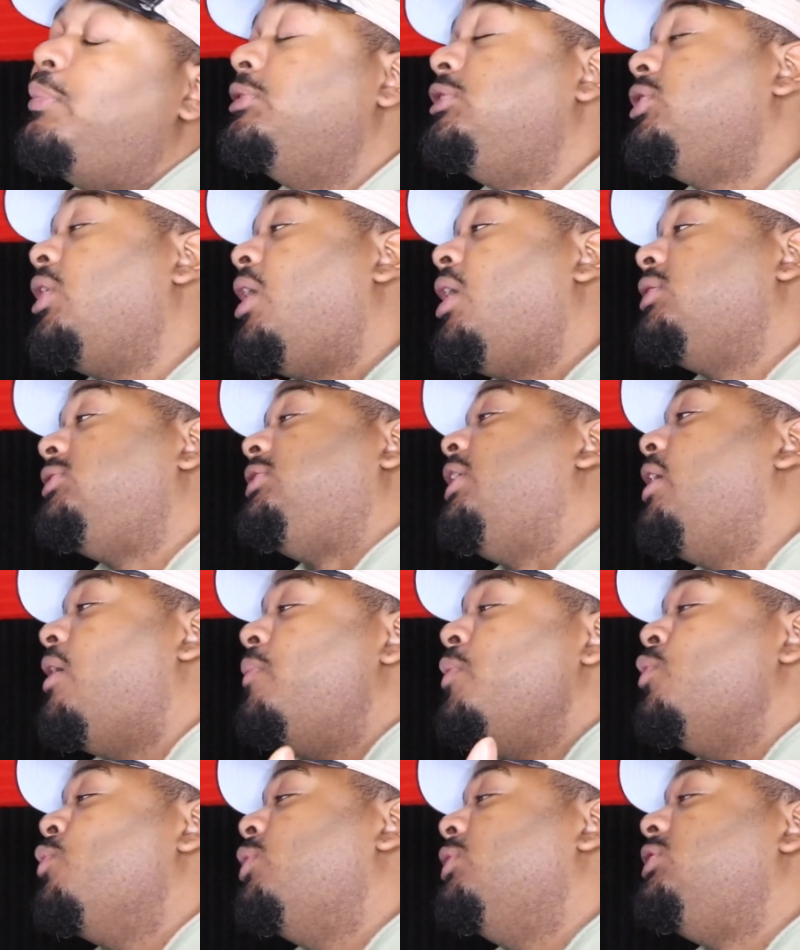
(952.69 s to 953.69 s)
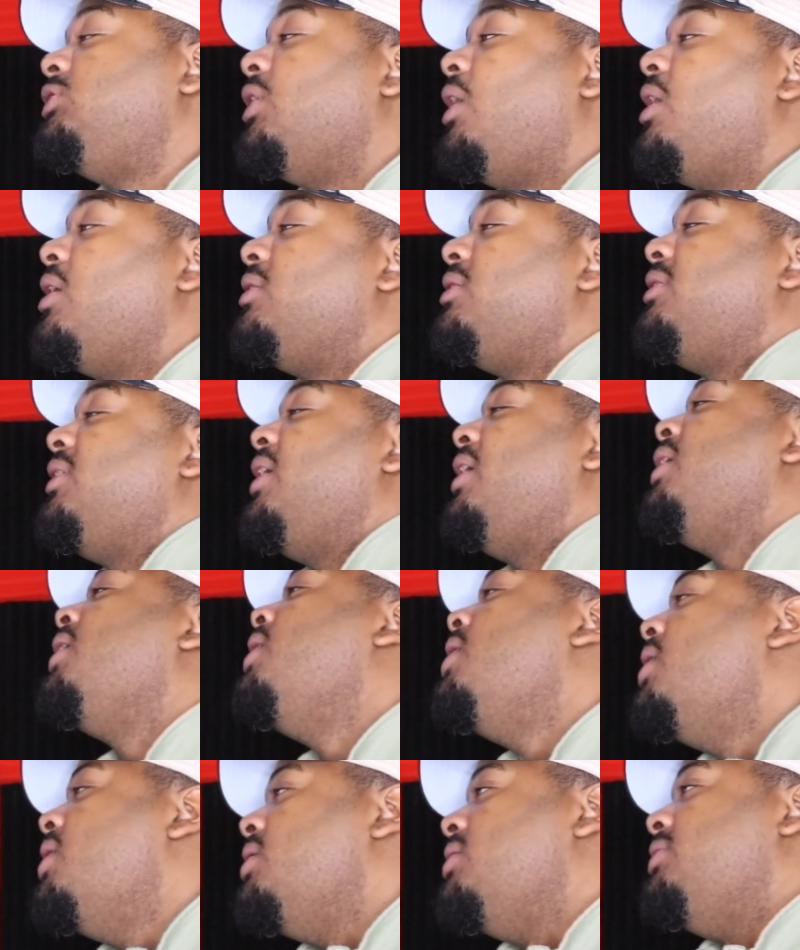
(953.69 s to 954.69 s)
But y'all tell me what y'all think
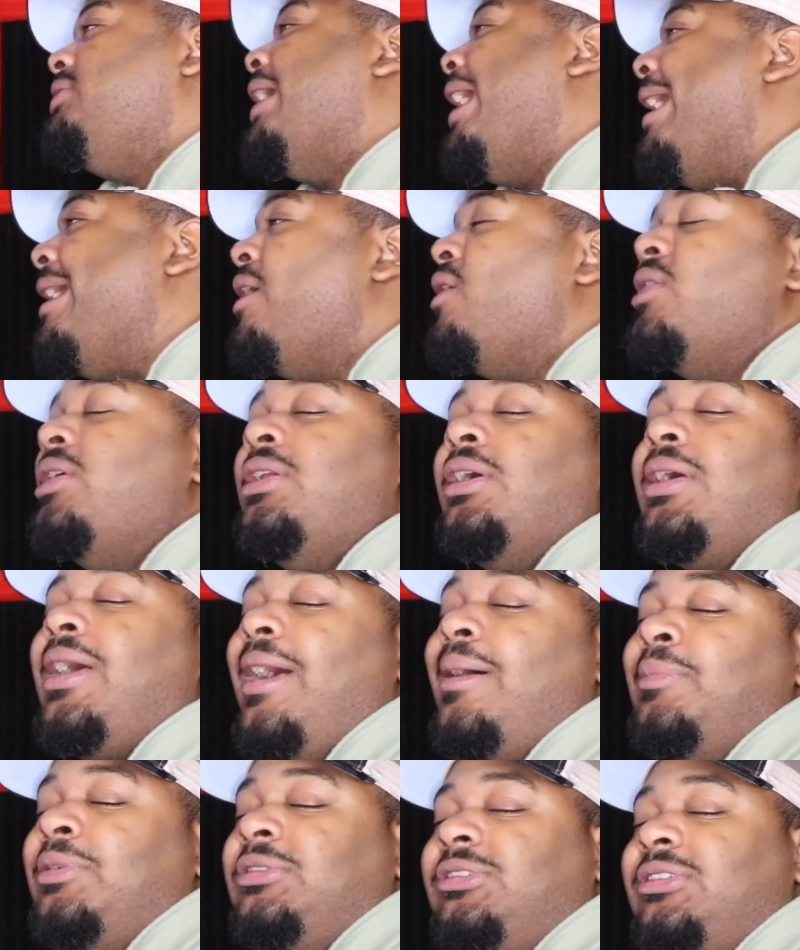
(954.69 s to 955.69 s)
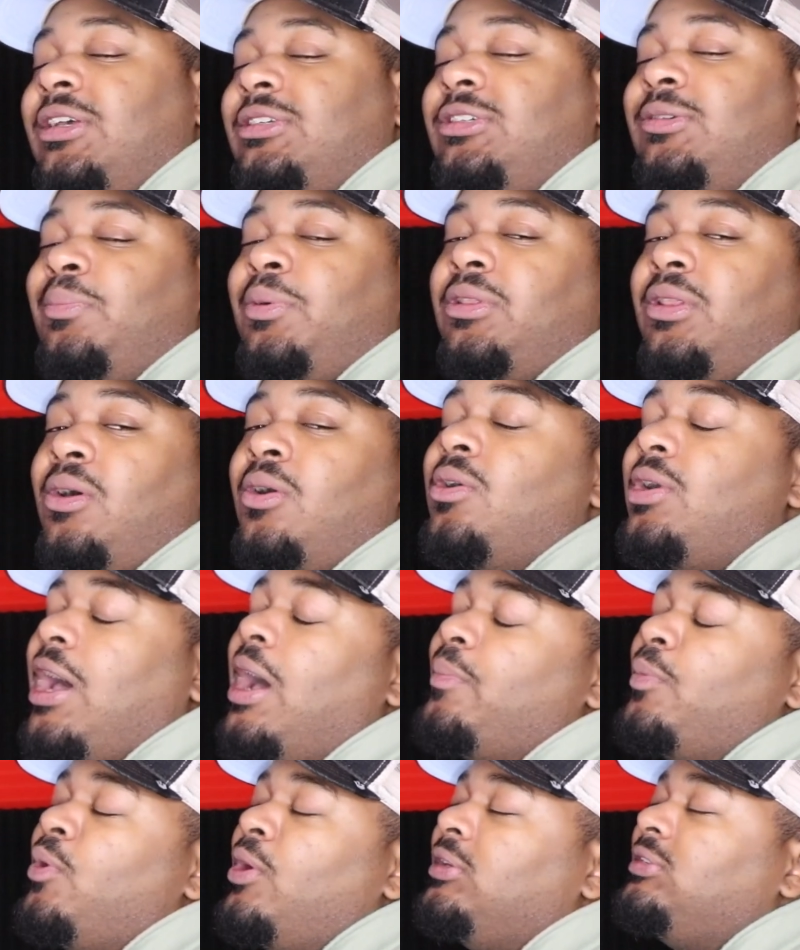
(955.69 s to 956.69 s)
down in the comment section below.
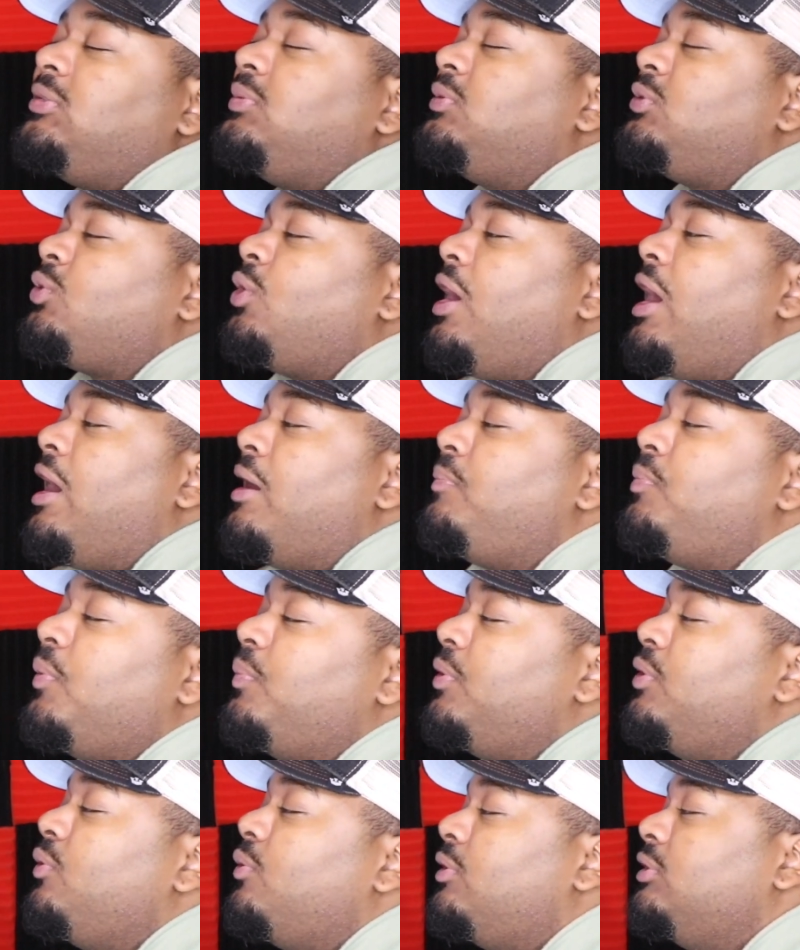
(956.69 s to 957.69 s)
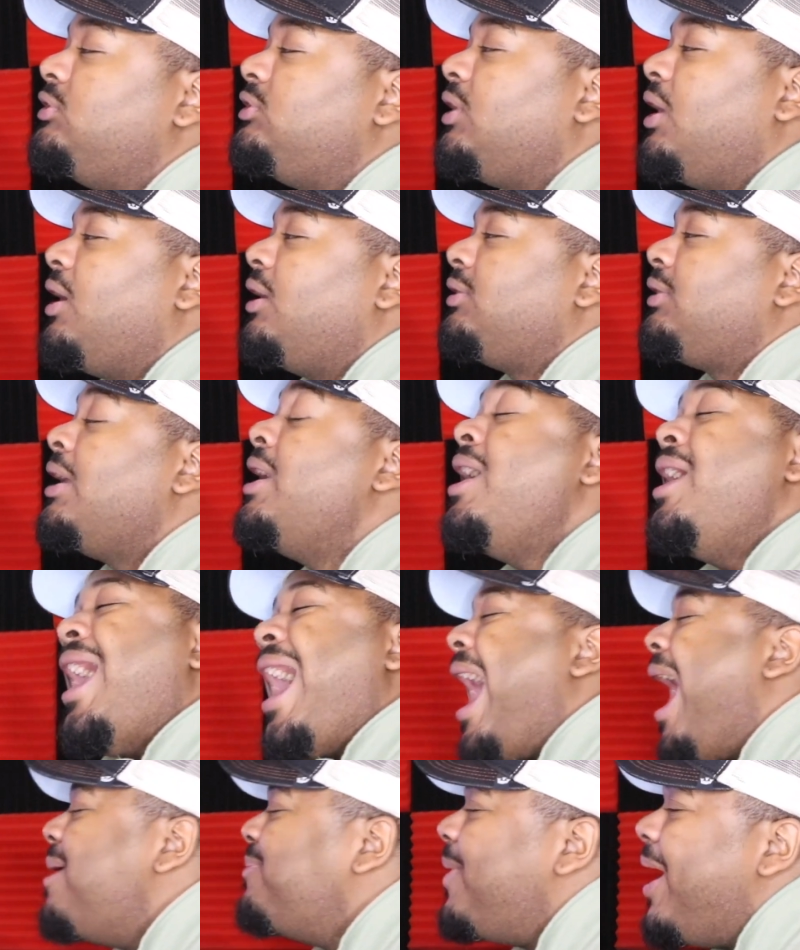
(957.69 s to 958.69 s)
Comment, rate, subscribe. Let me know what y'all think.
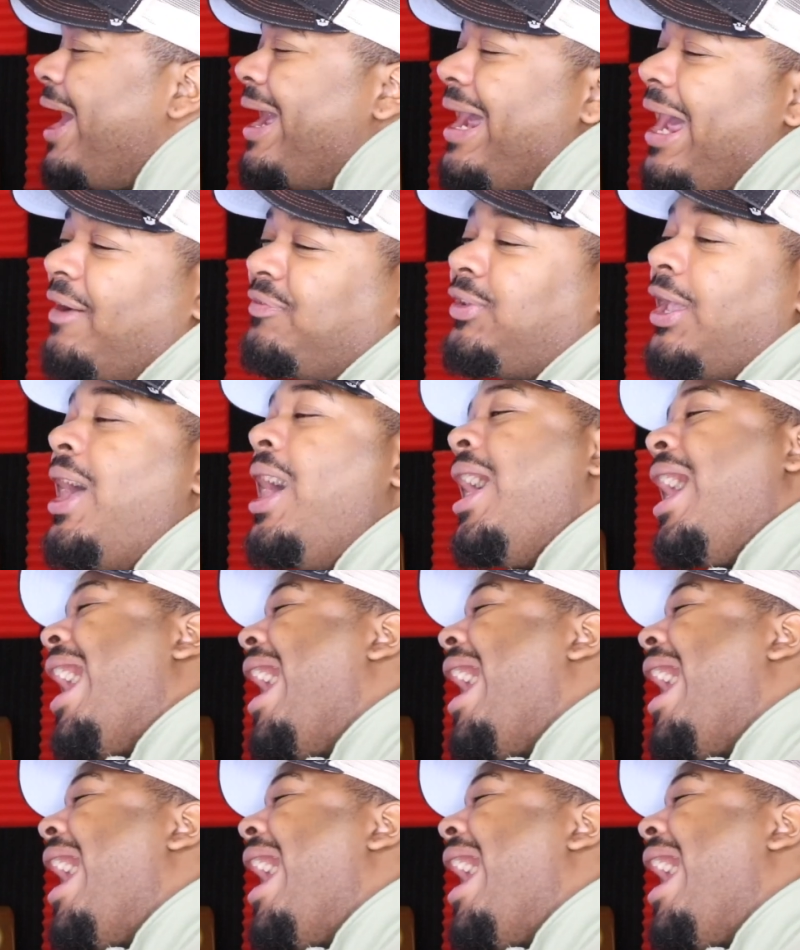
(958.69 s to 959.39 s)
I might have to.